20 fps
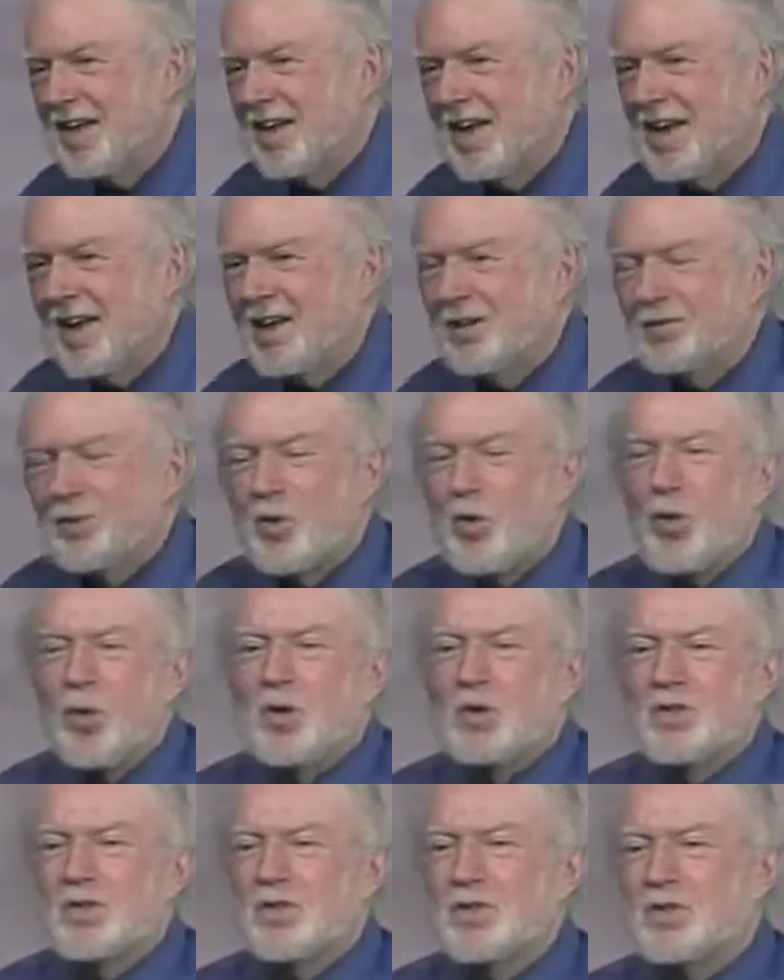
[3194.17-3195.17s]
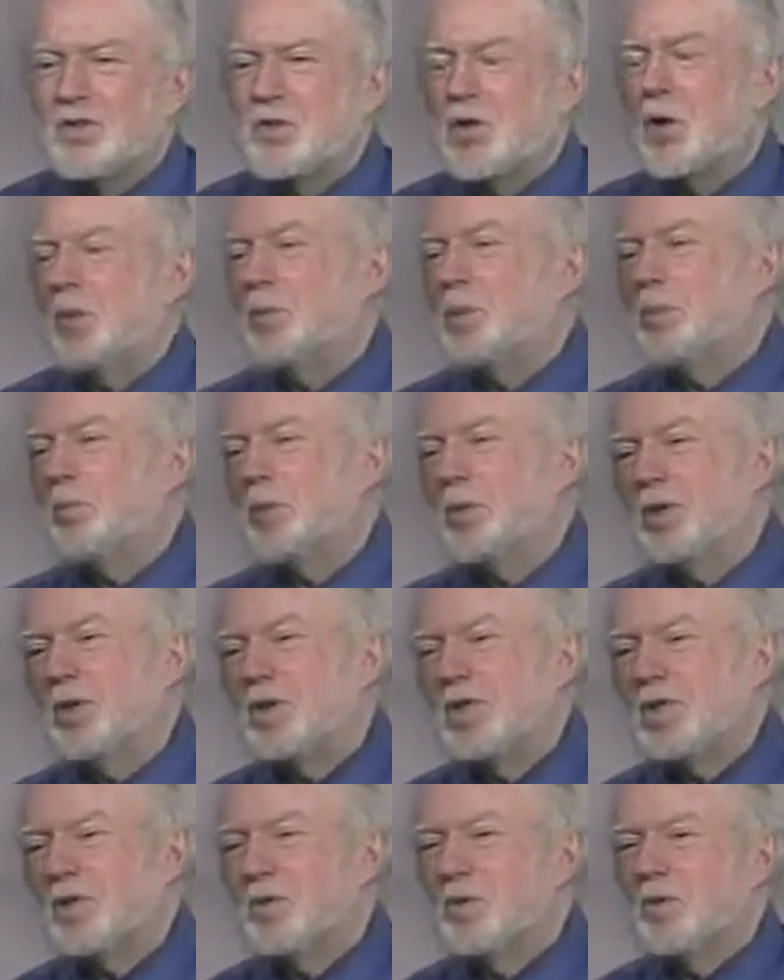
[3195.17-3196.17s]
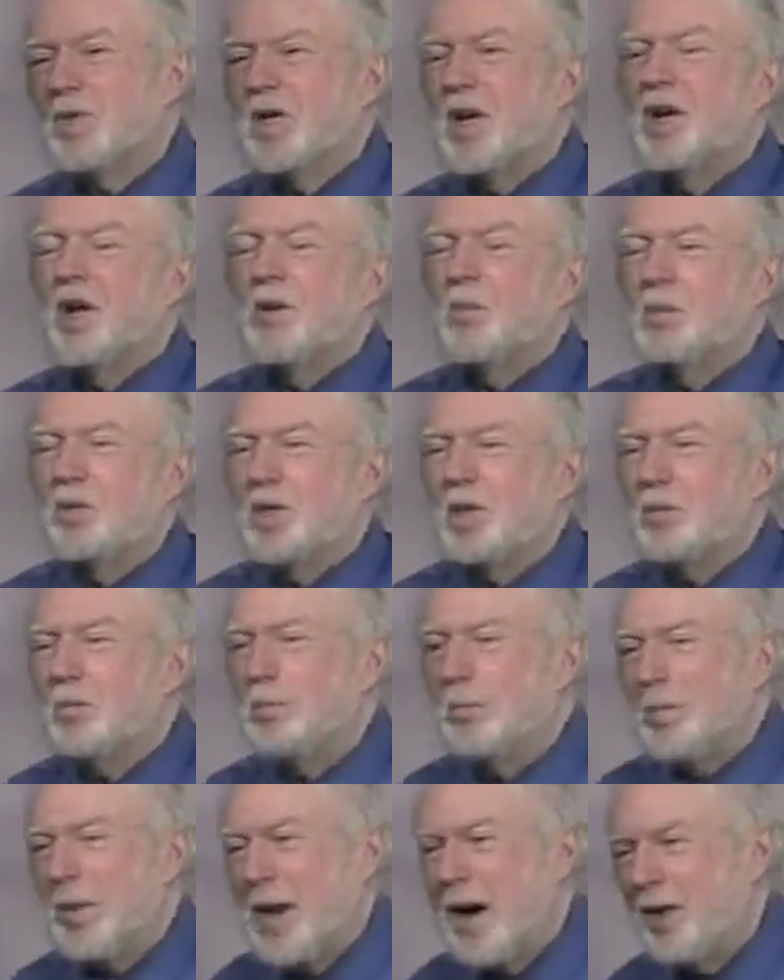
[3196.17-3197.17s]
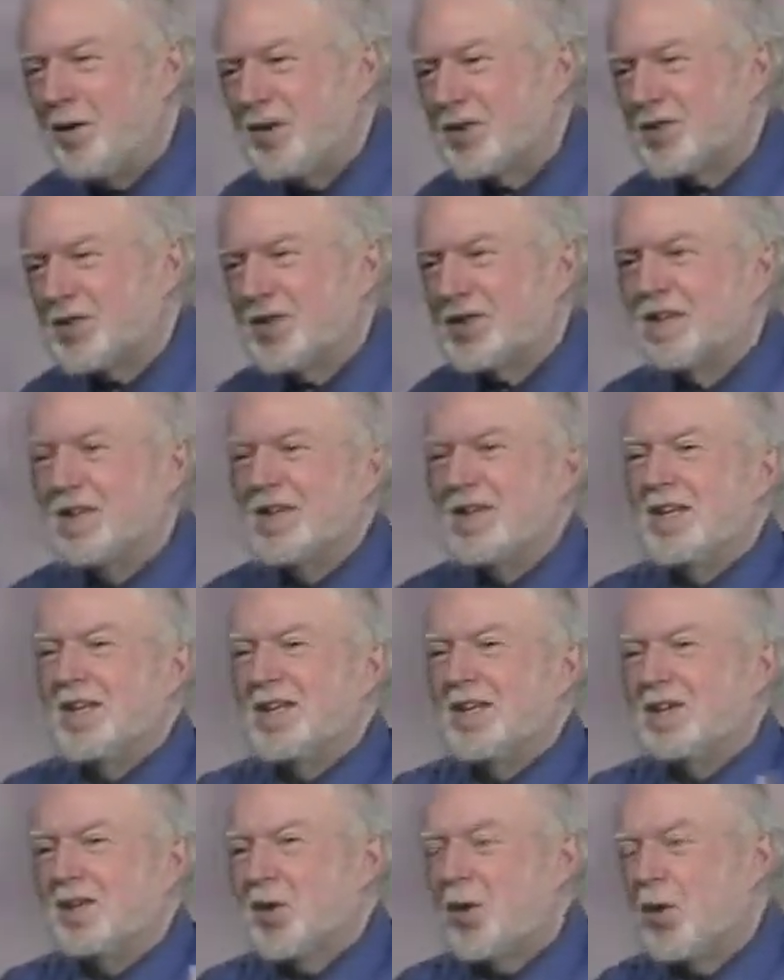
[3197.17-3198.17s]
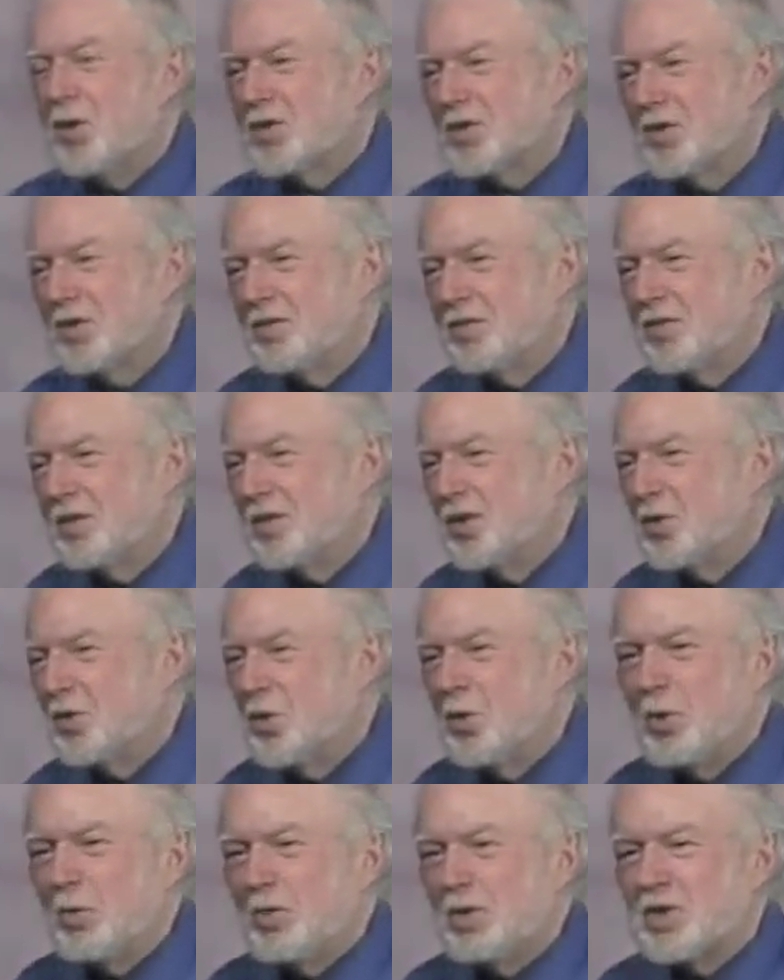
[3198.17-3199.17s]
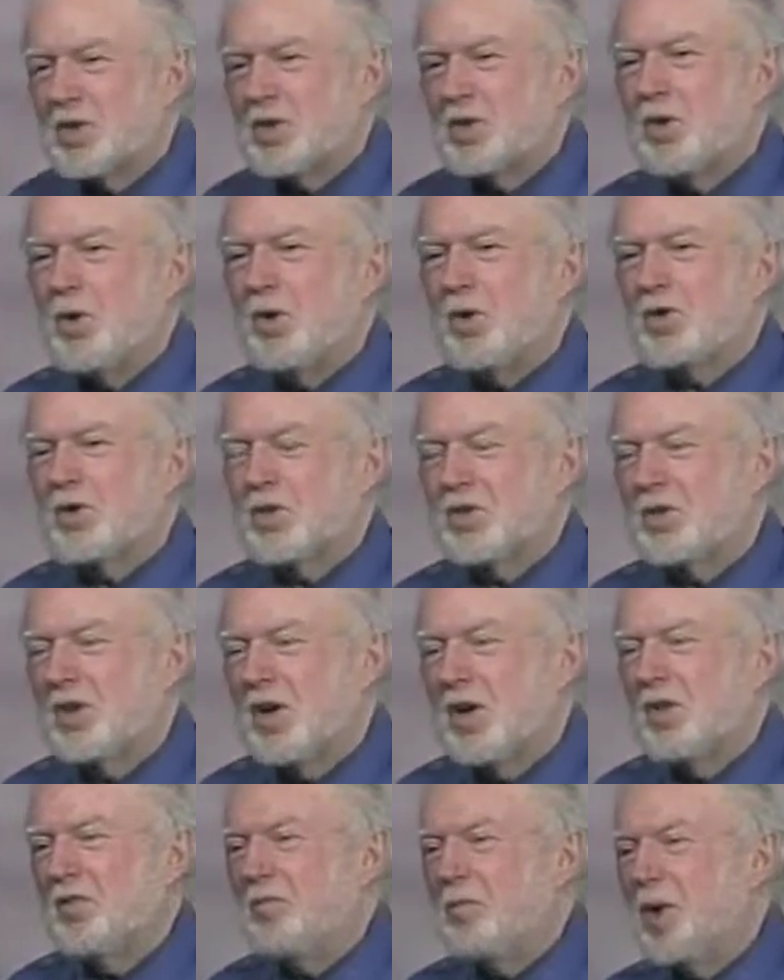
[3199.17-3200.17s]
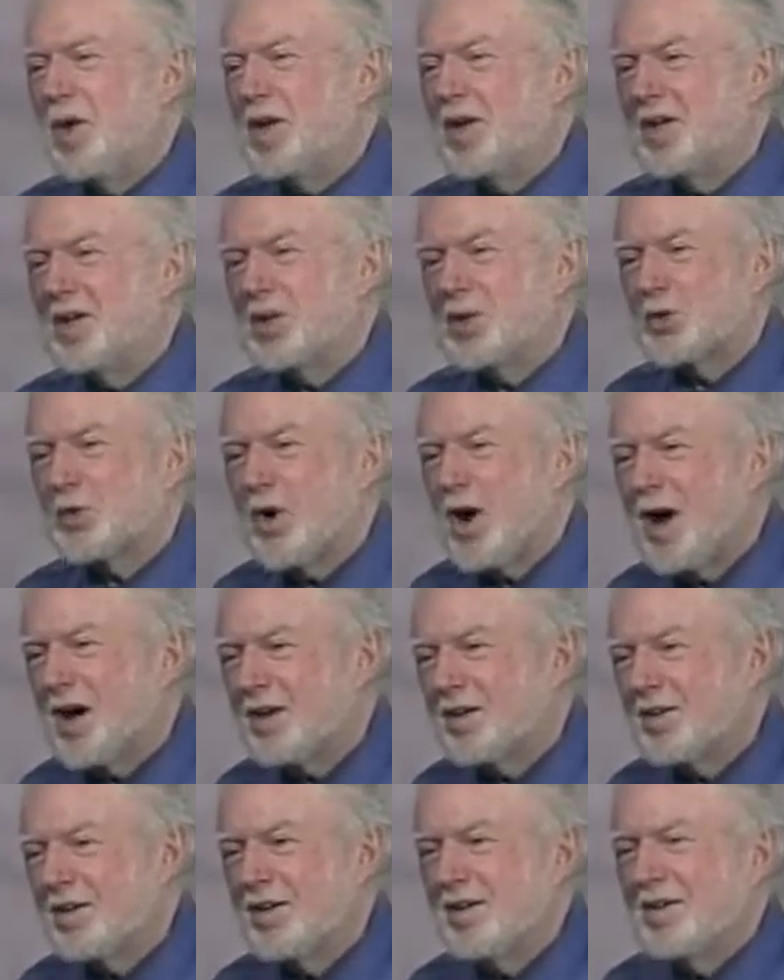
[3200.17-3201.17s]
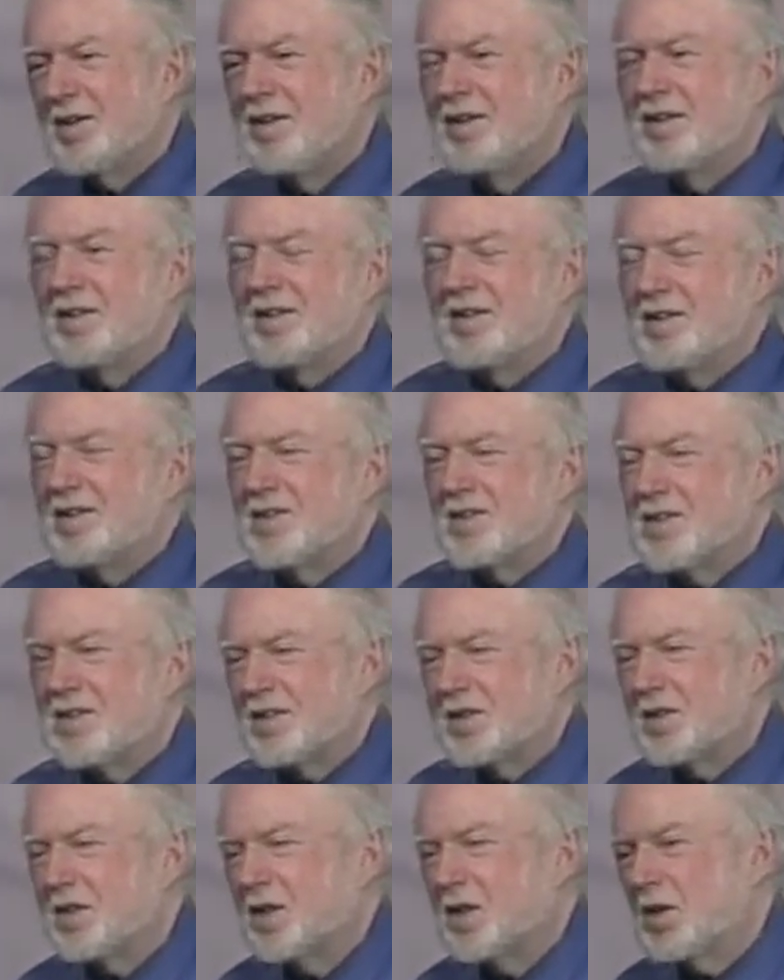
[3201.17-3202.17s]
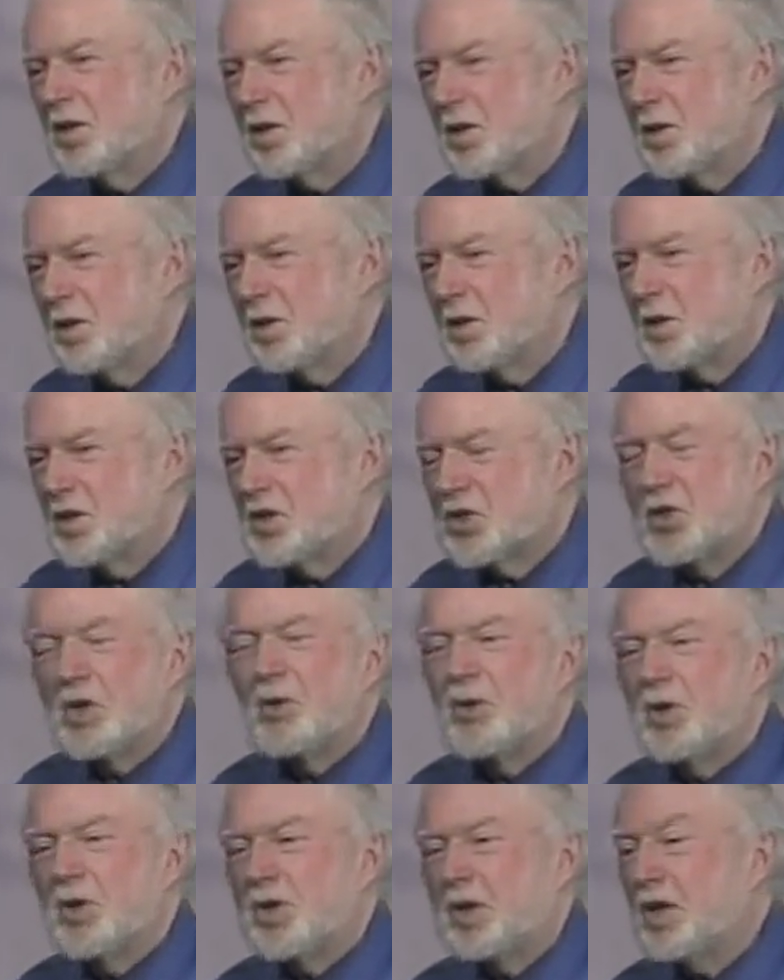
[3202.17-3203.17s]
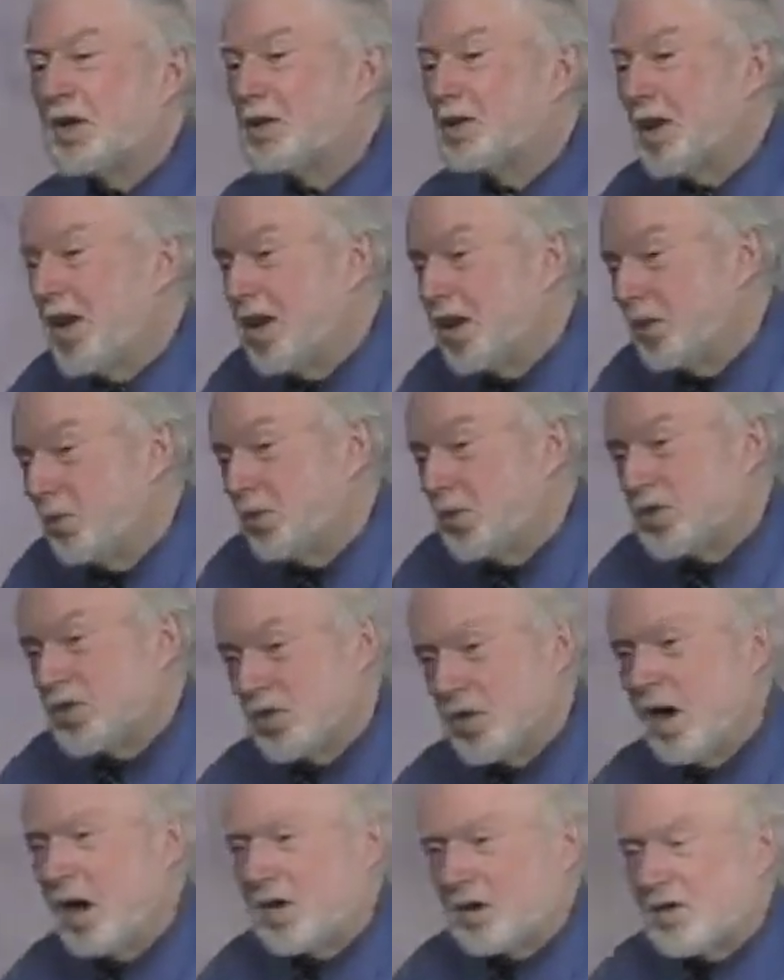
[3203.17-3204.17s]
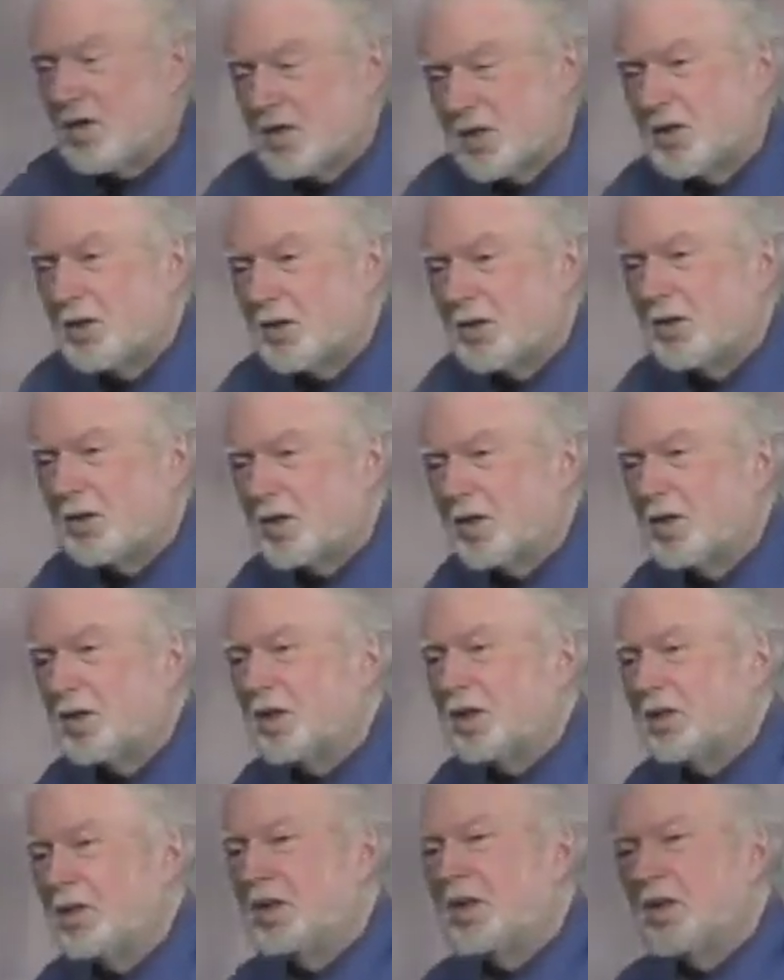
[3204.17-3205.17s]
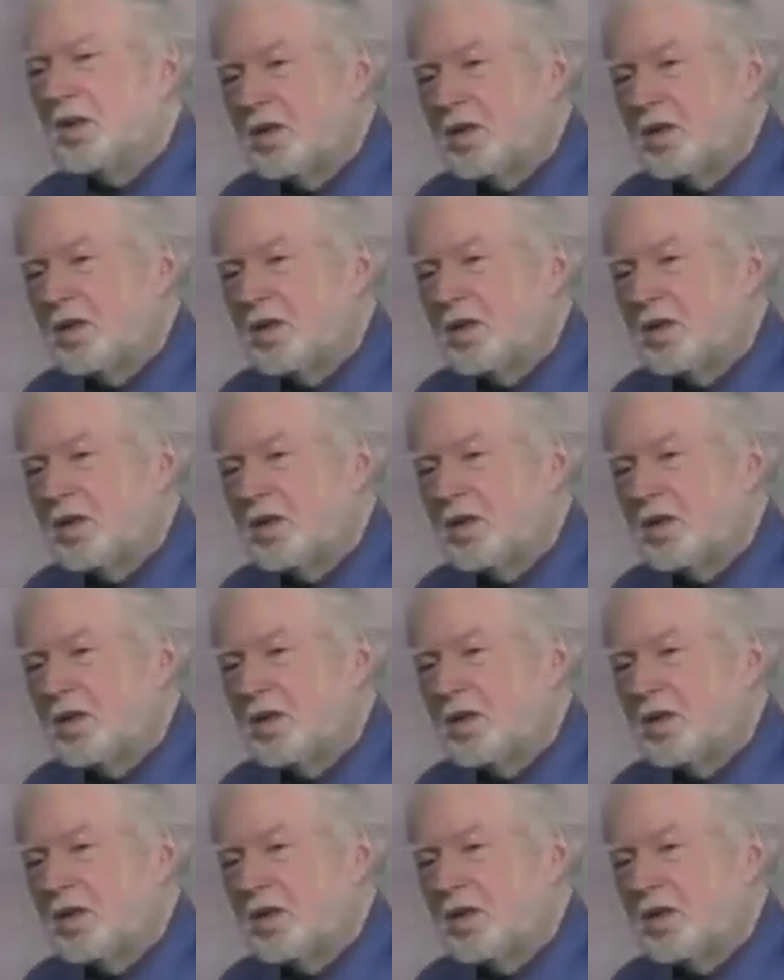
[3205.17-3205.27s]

And of course, the German police were terribly embarrassed, and cost of enormous cost of money to track this uh, serial killer. And it was not a serial killer.